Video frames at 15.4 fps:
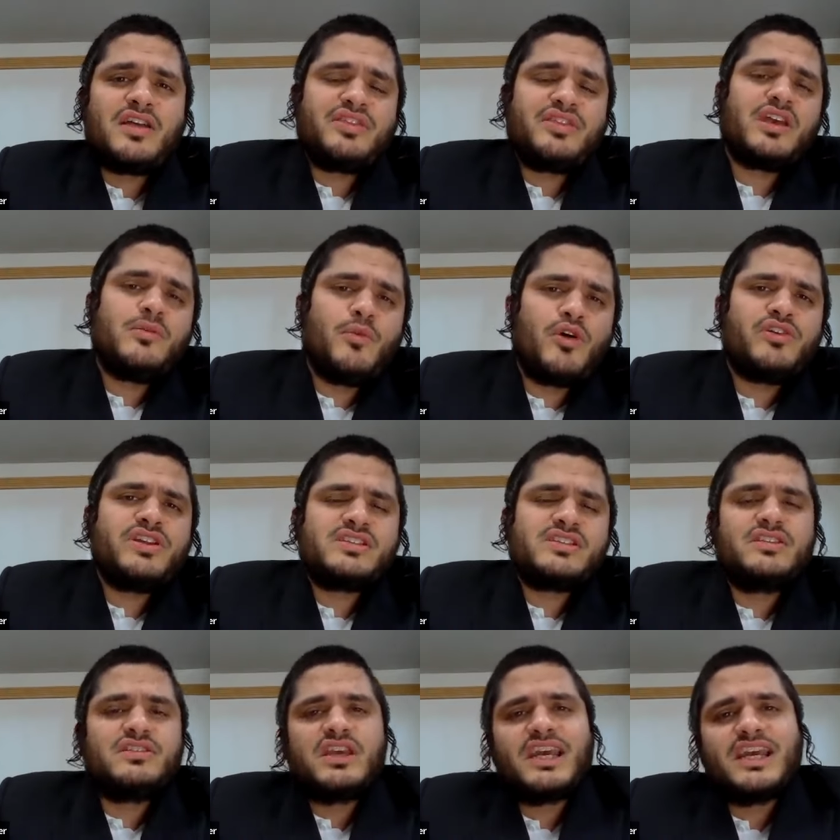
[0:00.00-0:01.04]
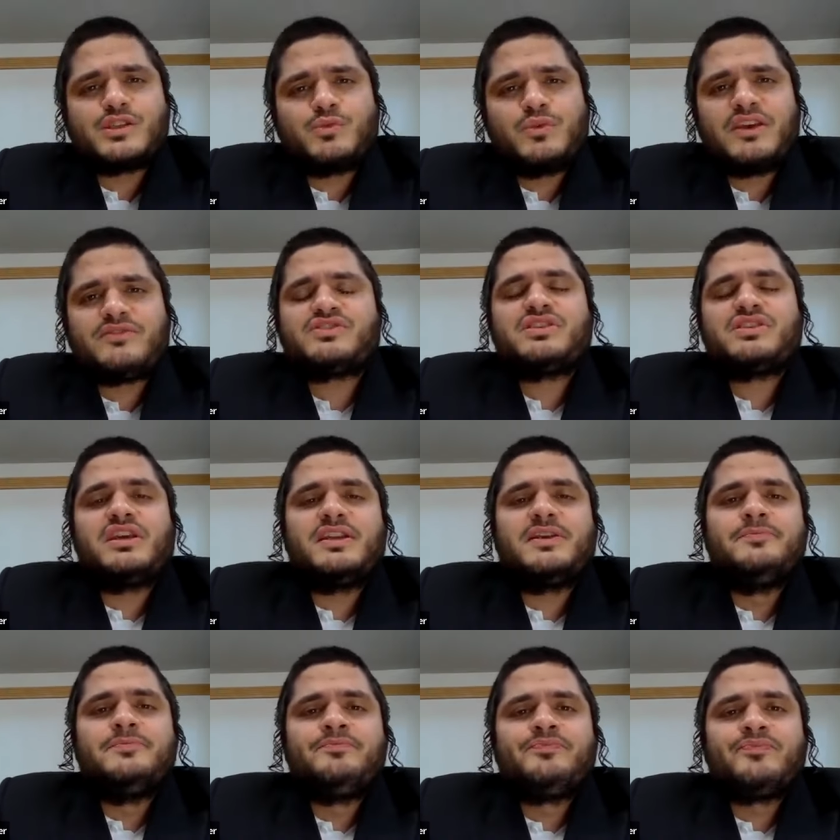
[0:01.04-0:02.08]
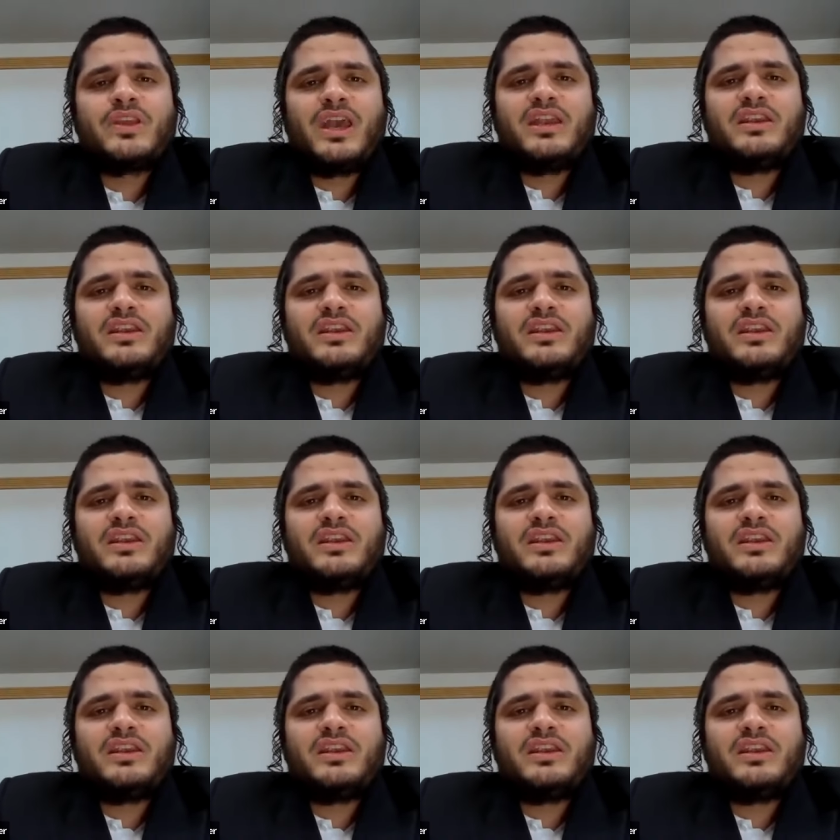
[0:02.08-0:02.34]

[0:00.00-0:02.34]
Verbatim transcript: I think in more recent years we have seen